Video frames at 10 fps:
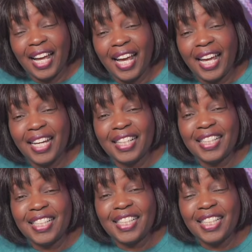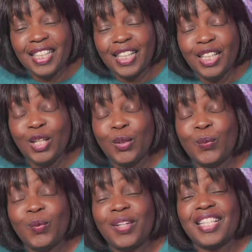and she
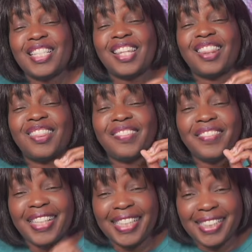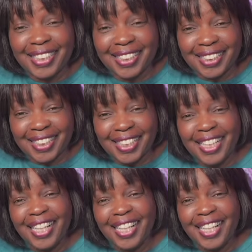was thrilled.